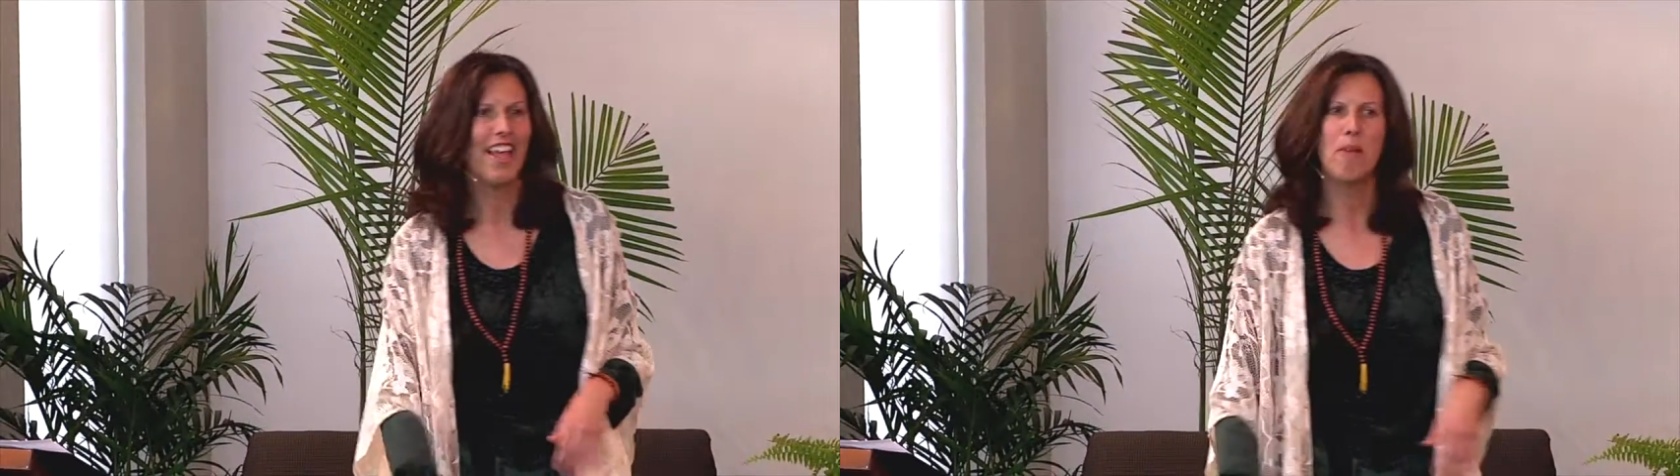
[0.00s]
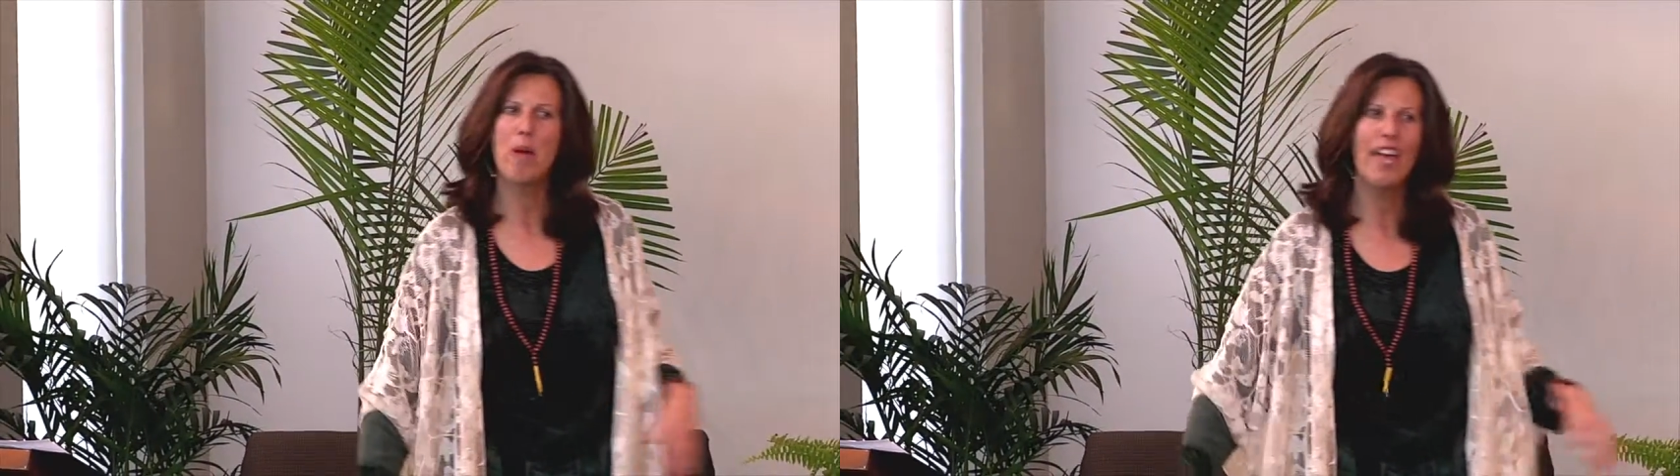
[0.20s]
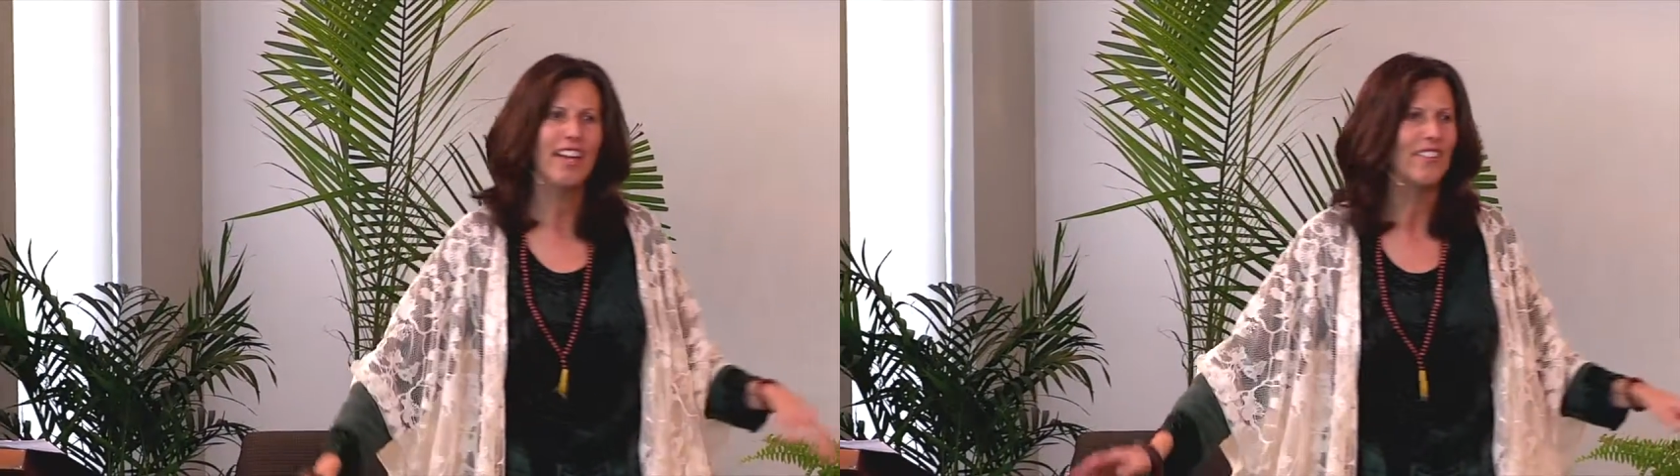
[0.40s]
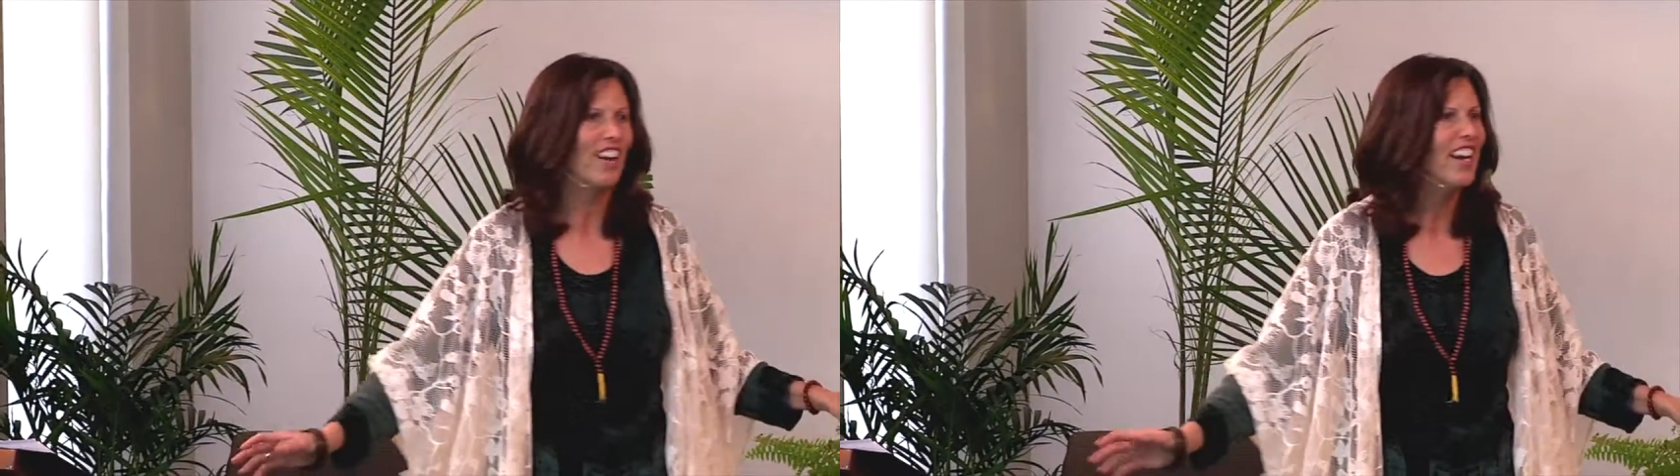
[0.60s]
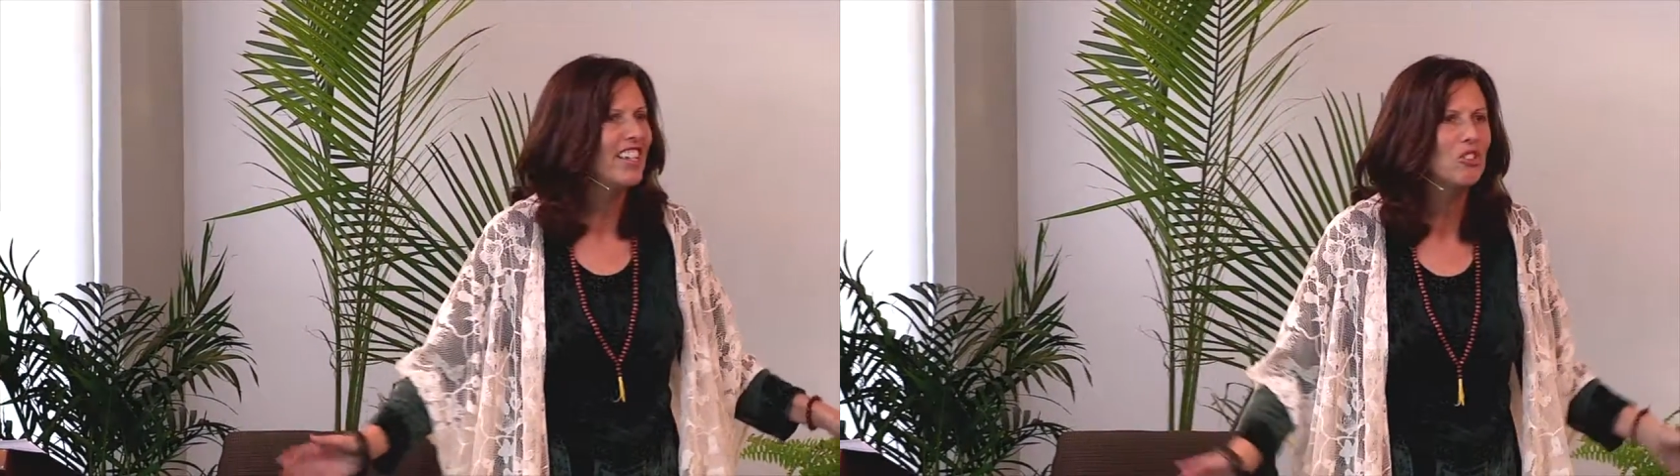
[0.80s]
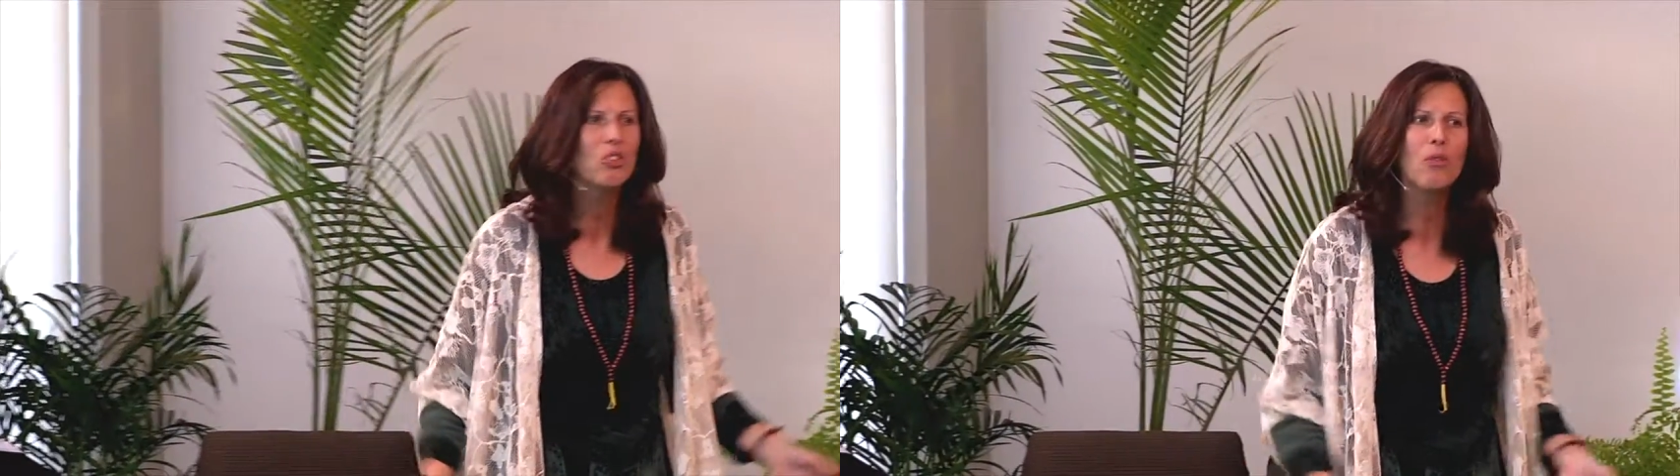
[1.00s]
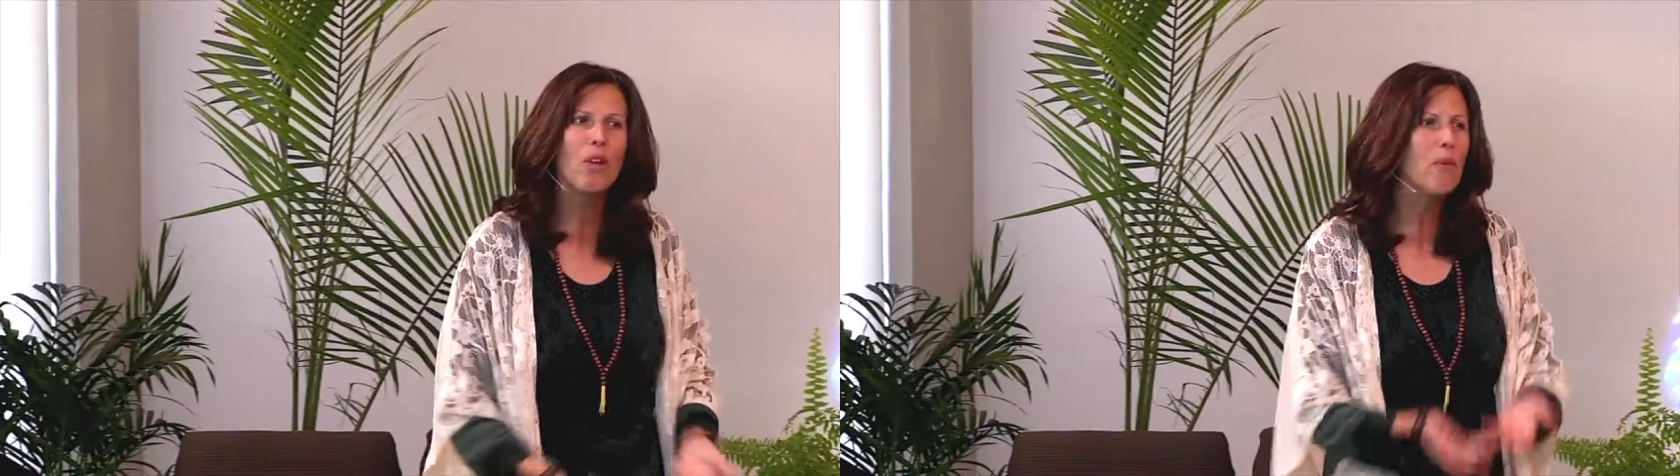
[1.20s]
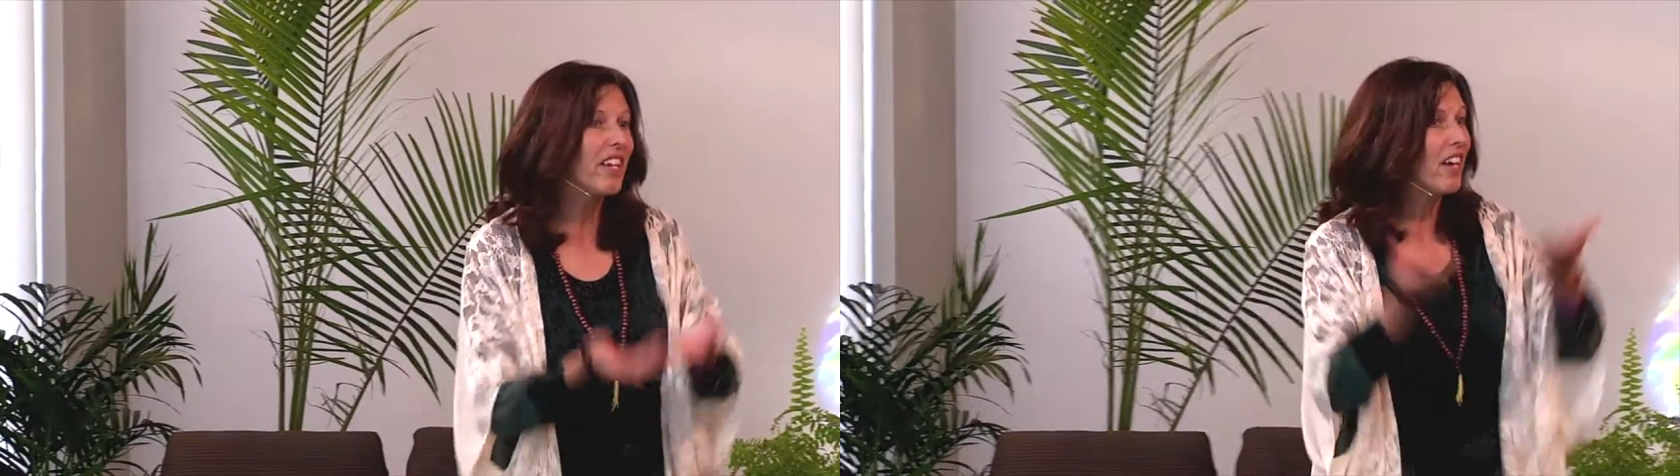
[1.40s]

Amen, right? So then we